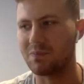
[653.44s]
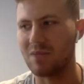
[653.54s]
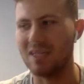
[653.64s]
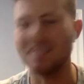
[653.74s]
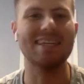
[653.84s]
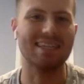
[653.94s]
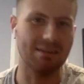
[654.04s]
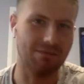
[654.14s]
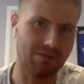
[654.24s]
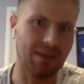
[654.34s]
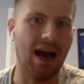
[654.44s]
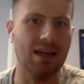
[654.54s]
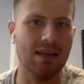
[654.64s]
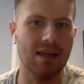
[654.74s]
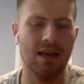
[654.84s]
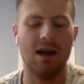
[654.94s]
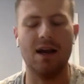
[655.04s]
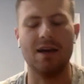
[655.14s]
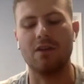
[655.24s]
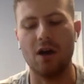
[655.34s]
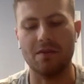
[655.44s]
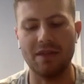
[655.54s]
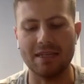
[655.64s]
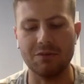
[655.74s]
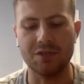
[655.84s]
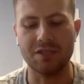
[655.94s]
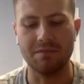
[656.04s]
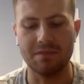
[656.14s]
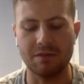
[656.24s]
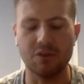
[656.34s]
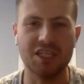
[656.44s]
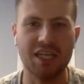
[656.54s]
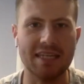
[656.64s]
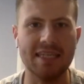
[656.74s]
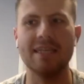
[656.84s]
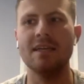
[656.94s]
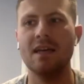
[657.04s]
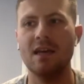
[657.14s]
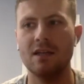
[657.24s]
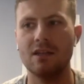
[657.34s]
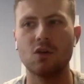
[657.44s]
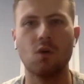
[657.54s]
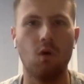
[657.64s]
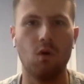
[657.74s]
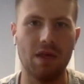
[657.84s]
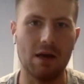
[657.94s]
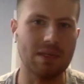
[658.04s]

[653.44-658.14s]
indicative of that. I thought that he was shaky. The goal that we